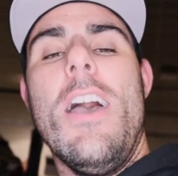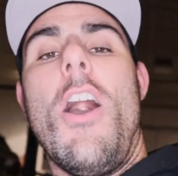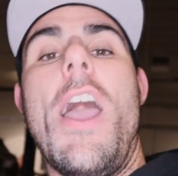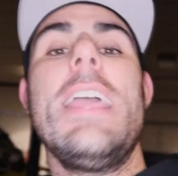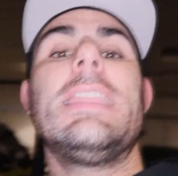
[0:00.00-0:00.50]

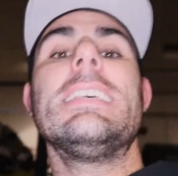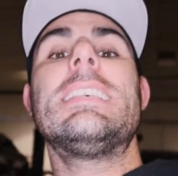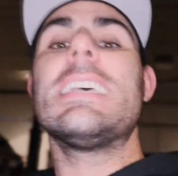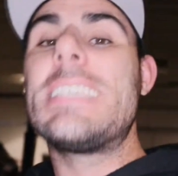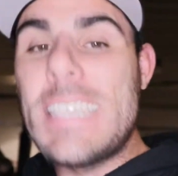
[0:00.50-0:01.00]
All right, this
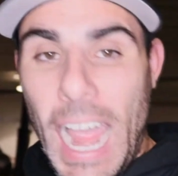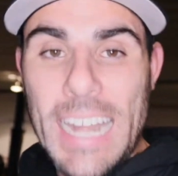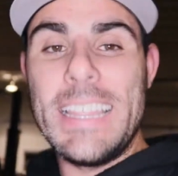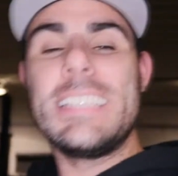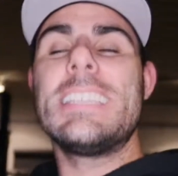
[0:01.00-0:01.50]
is
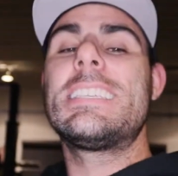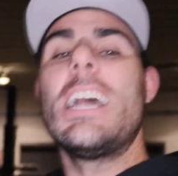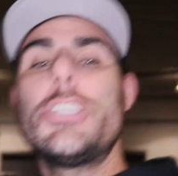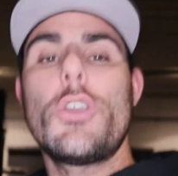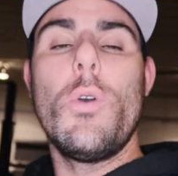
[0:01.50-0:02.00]
exciting. This is
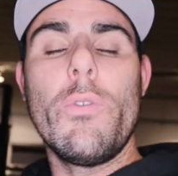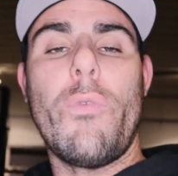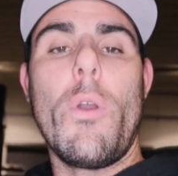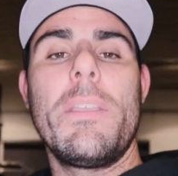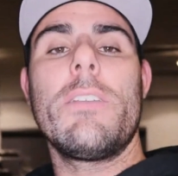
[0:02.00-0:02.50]
such a cool
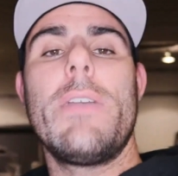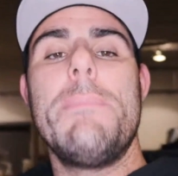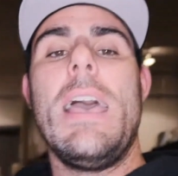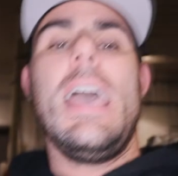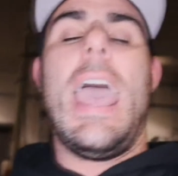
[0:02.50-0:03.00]
Formula rim,
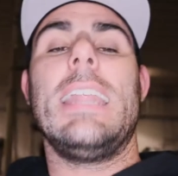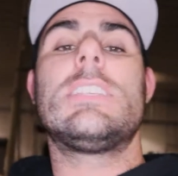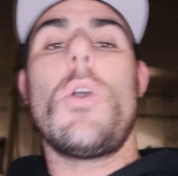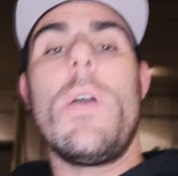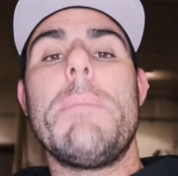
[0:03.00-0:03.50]
and
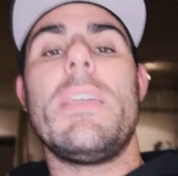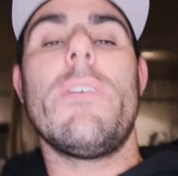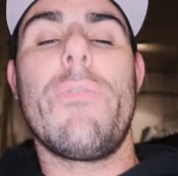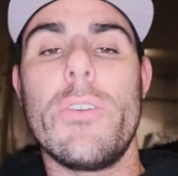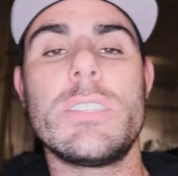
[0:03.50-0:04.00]
it's going to be the
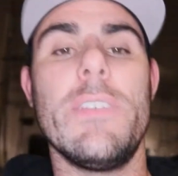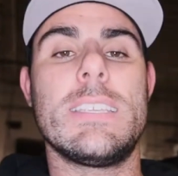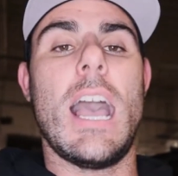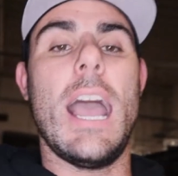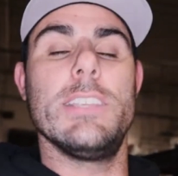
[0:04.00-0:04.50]
first of its
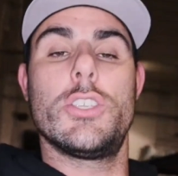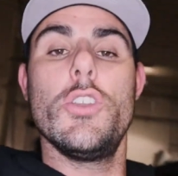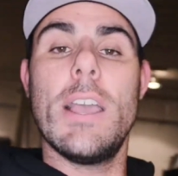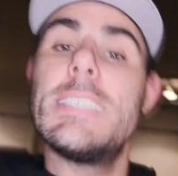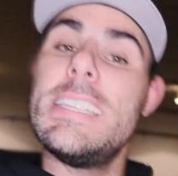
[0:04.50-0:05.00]
kind. So you
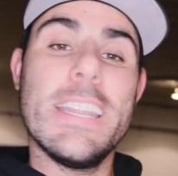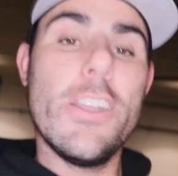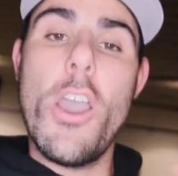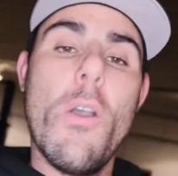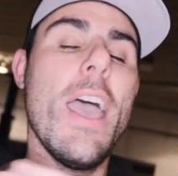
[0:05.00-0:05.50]
guys need to
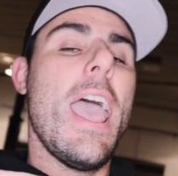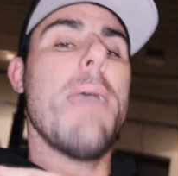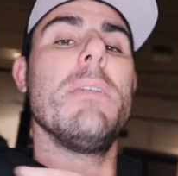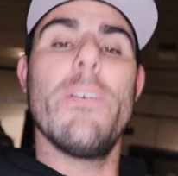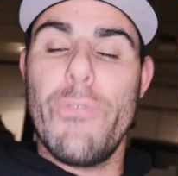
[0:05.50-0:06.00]
know
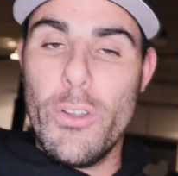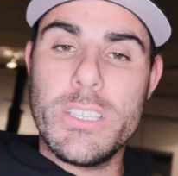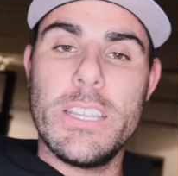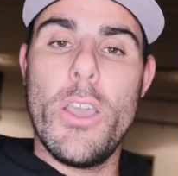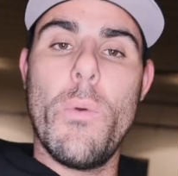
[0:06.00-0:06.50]
and be the
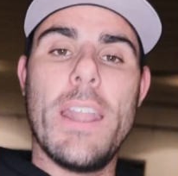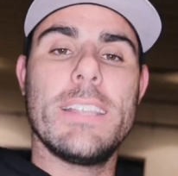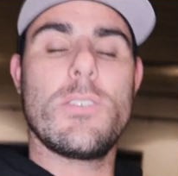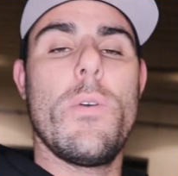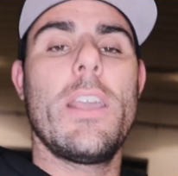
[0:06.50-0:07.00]
first to know when
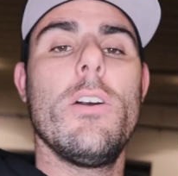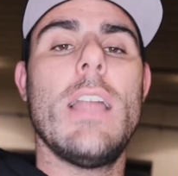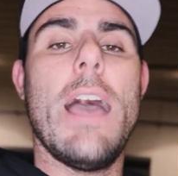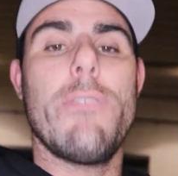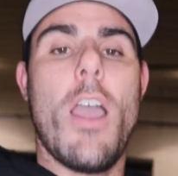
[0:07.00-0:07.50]
it's going to go
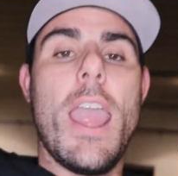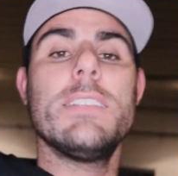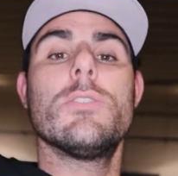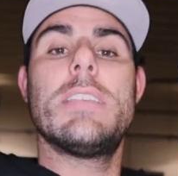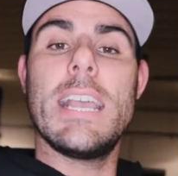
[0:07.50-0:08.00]
live. All right,
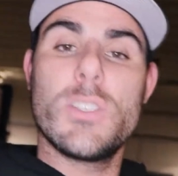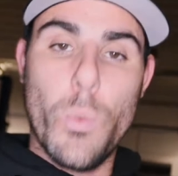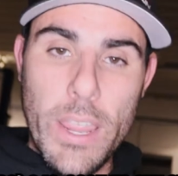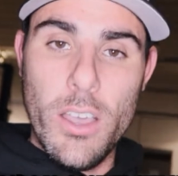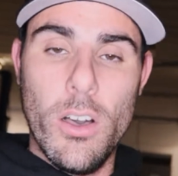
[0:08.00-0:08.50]
so text
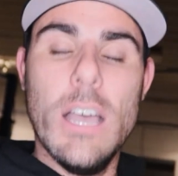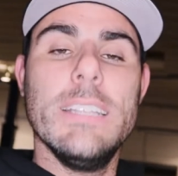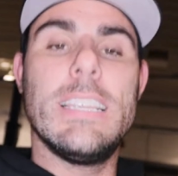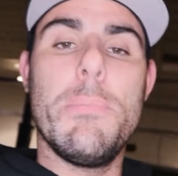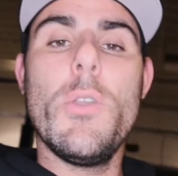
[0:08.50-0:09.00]
WHEEL,
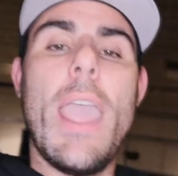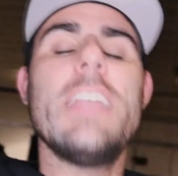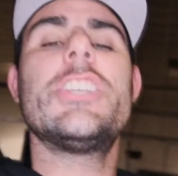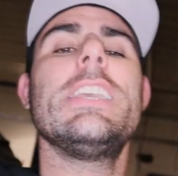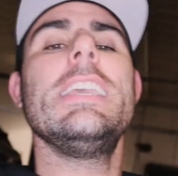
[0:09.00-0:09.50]

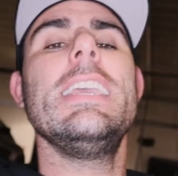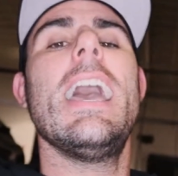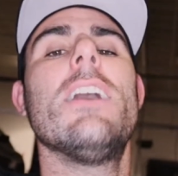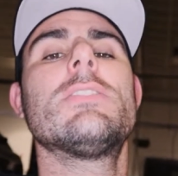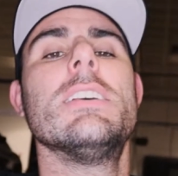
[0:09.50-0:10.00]

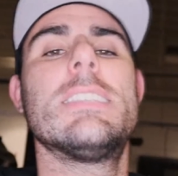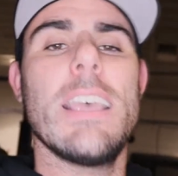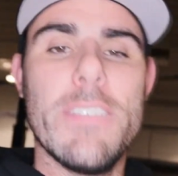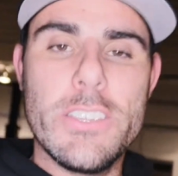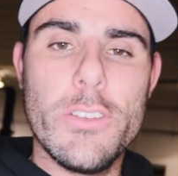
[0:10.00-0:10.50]
W-H-E-E-L, to
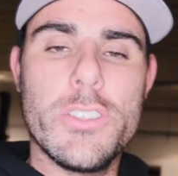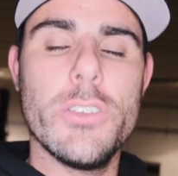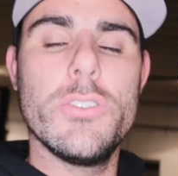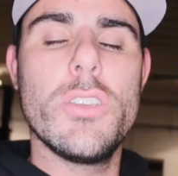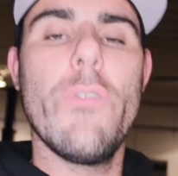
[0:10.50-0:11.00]

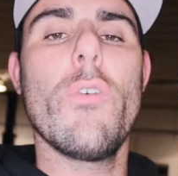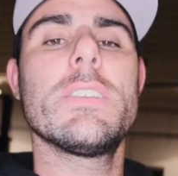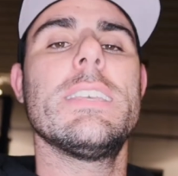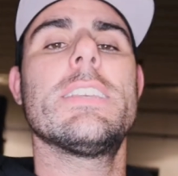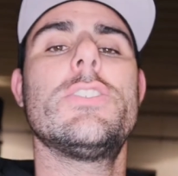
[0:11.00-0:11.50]

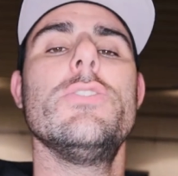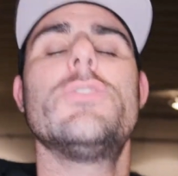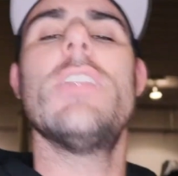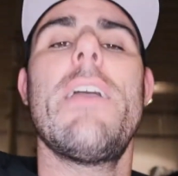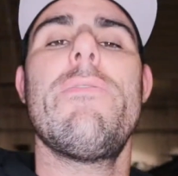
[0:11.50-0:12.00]

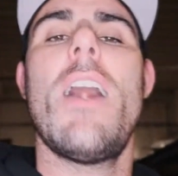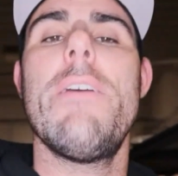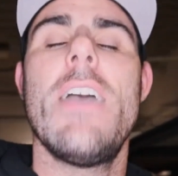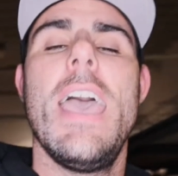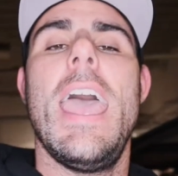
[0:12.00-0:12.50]

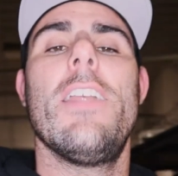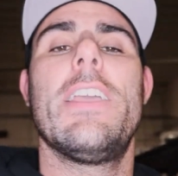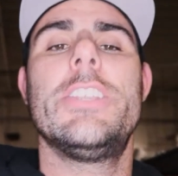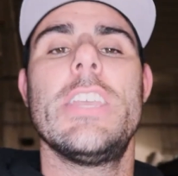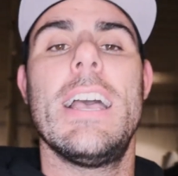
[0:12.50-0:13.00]
702-246-2295, and I'll
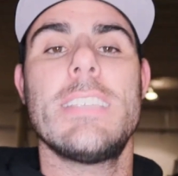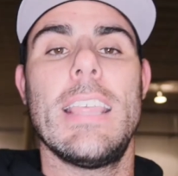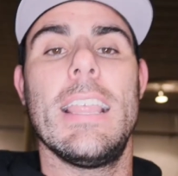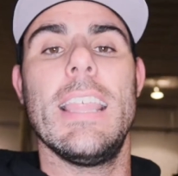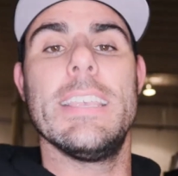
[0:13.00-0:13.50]
get you guys on
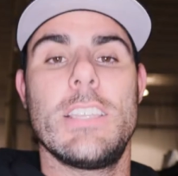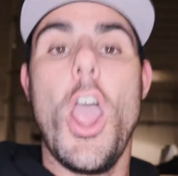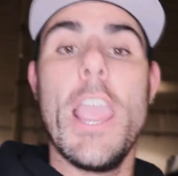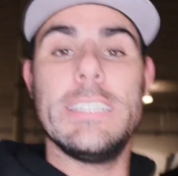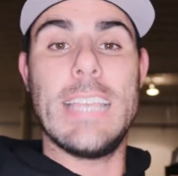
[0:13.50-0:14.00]
that list. All
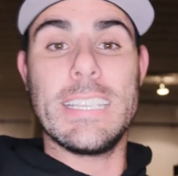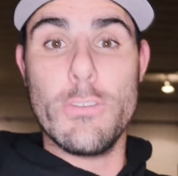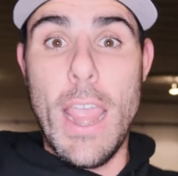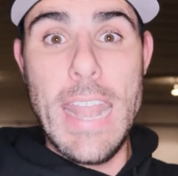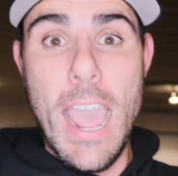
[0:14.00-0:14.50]
right, text it
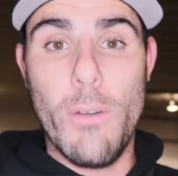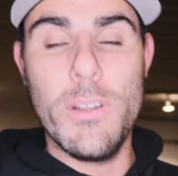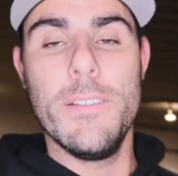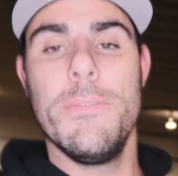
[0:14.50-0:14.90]
right now.